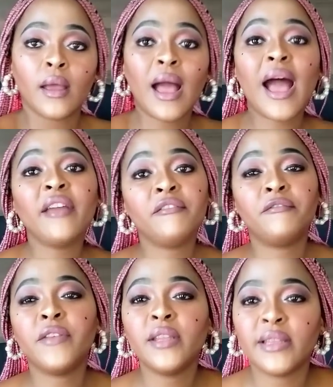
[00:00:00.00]
I
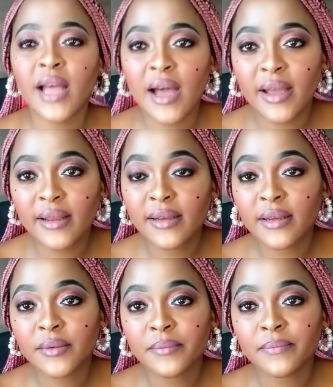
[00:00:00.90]
feel like
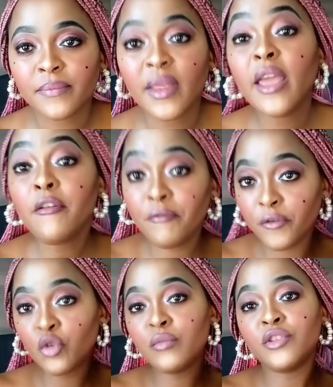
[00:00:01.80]
if
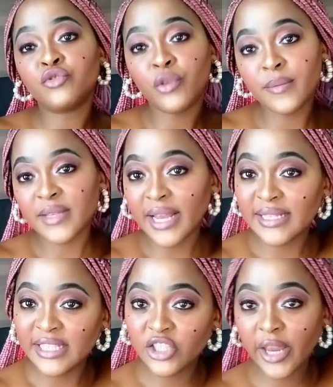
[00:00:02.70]
Yumiedreams
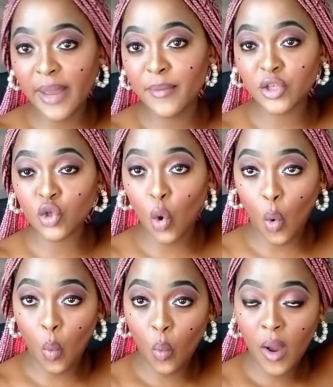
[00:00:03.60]
and DJ
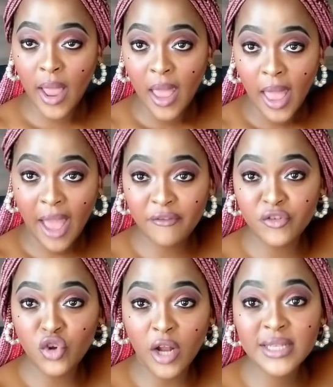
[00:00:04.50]
MXO
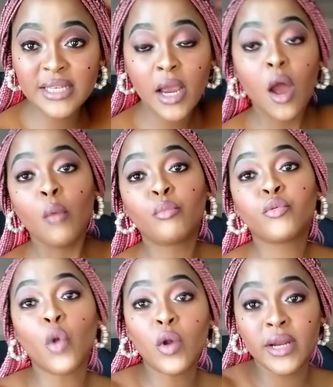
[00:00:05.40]
have not
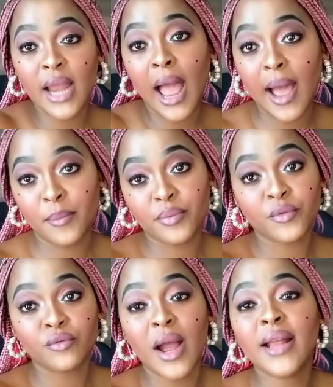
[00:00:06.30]
broken up,
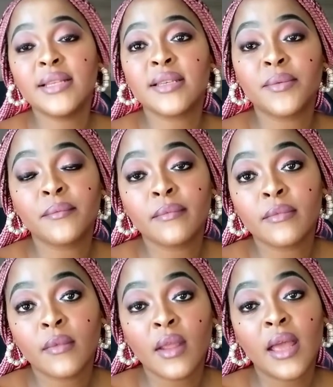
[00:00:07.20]
right?
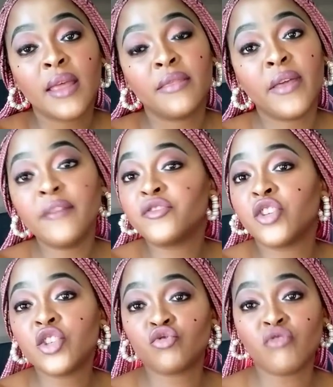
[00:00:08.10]
They've
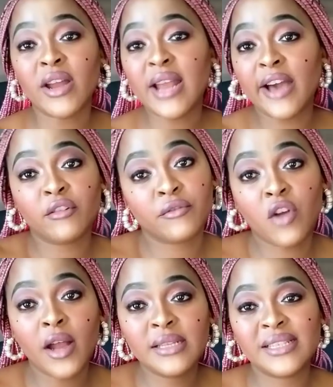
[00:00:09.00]
just run out of
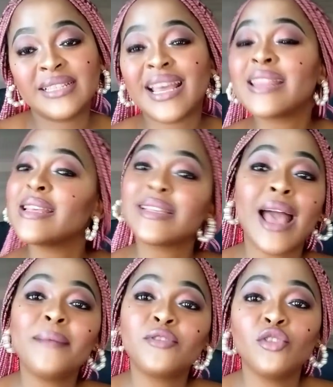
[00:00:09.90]
content and there's
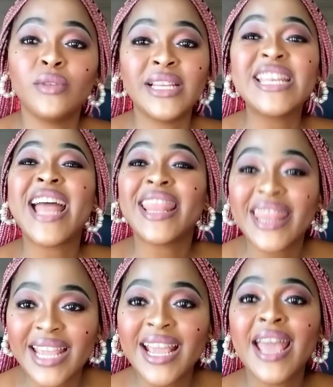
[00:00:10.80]
absolutely
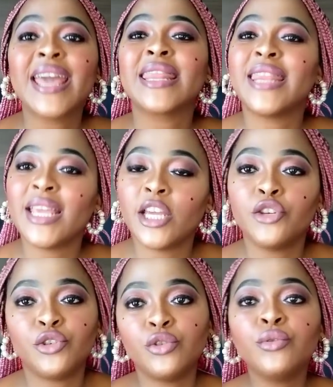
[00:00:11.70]
nothing they
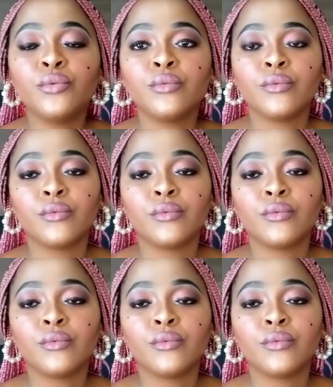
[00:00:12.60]
can do.